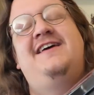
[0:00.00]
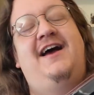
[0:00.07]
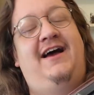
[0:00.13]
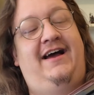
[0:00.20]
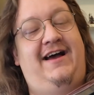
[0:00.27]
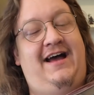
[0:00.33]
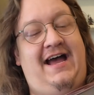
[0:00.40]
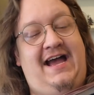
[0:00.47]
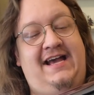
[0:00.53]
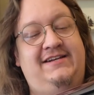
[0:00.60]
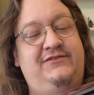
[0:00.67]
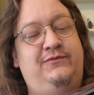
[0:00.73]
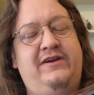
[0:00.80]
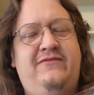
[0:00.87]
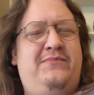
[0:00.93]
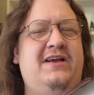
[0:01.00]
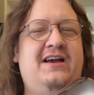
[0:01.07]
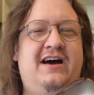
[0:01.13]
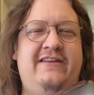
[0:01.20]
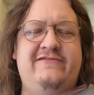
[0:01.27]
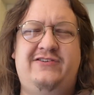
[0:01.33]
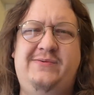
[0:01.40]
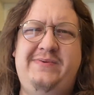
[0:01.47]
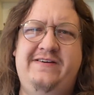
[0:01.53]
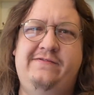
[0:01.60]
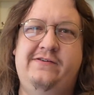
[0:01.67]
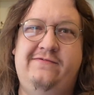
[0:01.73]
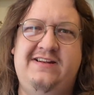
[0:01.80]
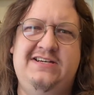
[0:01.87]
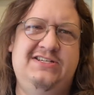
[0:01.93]
uh, and we've been kind of on a bit of an
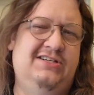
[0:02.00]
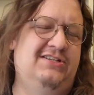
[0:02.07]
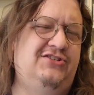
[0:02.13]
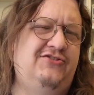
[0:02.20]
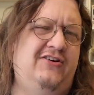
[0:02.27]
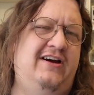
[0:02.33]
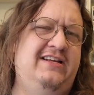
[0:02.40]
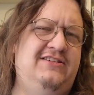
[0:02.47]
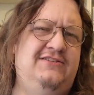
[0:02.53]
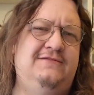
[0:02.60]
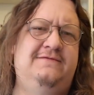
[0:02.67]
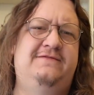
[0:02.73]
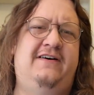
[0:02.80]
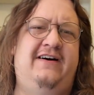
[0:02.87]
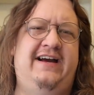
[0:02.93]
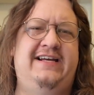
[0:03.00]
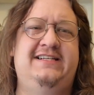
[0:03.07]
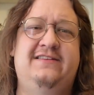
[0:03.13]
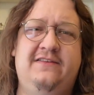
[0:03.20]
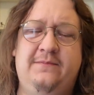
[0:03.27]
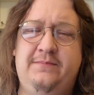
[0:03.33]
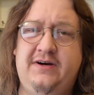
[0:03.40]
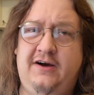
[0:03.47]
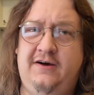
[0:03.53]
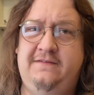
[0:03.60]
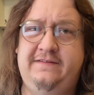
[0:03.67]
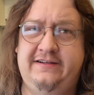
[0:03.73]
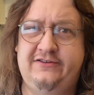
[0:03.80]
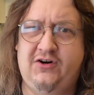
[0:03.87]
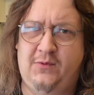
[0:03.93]
adventure trying to find the
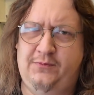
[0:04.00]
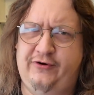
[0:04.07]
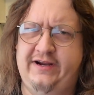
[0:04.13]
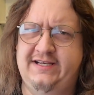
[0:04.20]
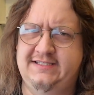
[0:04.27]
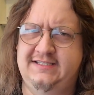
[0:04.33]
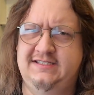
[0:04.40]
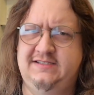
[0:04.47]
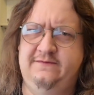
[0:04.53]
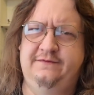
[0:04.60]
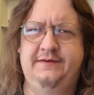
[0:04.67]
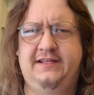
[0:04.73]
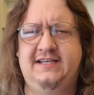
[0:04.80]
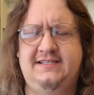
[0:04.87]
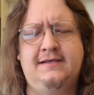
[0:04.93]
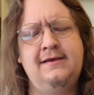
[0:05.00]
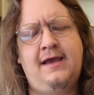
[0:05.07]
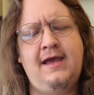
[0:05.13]
perfect operating system for this.